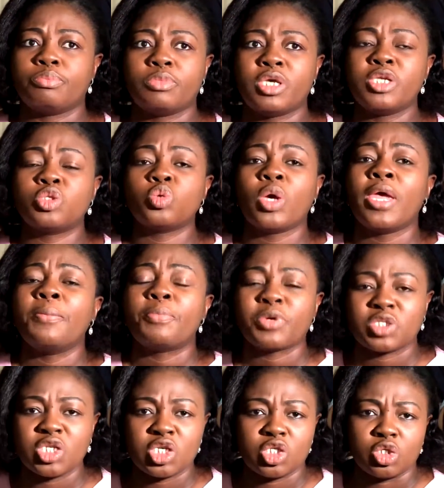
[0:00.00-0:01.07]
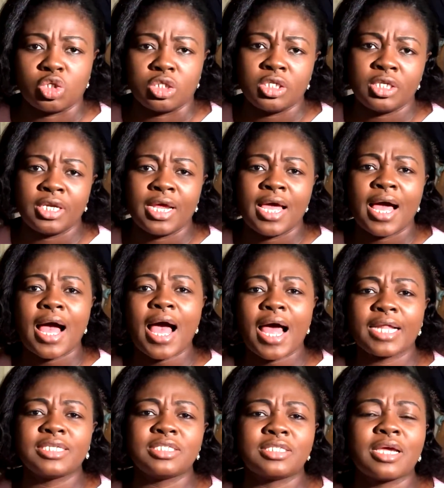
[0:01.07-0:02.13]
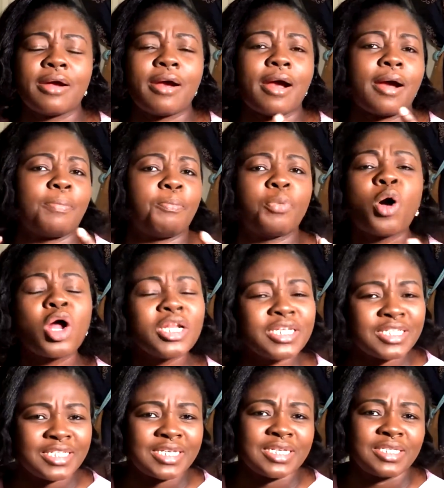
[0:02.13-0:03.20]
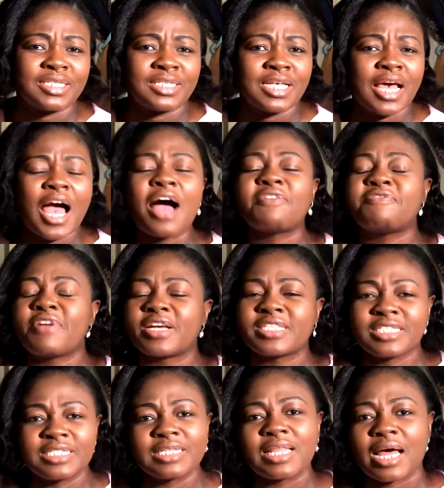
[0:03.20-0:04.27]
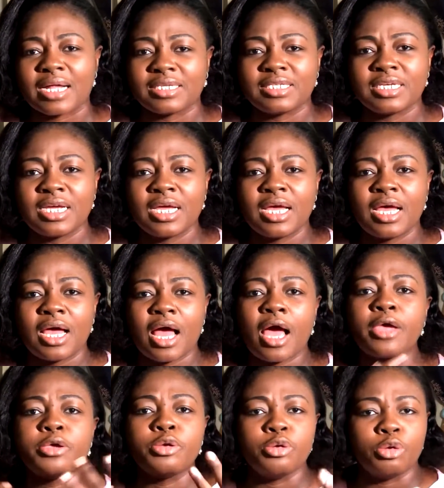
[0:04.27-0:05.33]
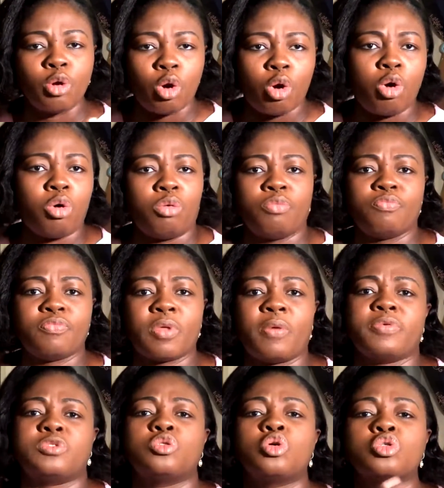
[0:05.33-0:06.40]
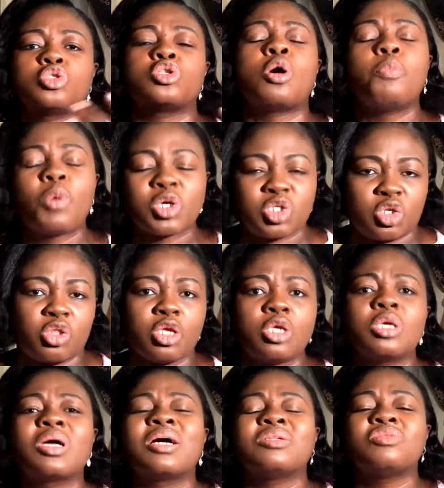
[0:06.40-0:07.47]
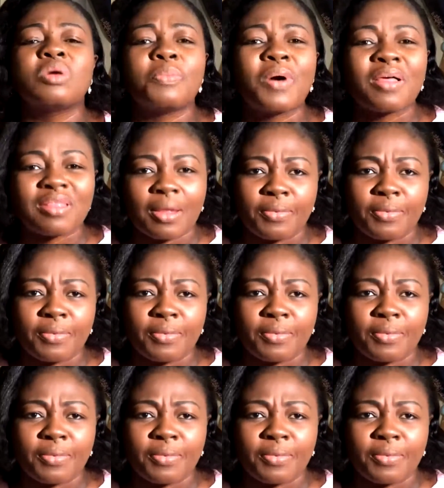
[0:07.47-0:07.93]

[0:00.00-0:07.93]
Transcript: importation and there are policies affecting that, and you know there is no so much thing you can do about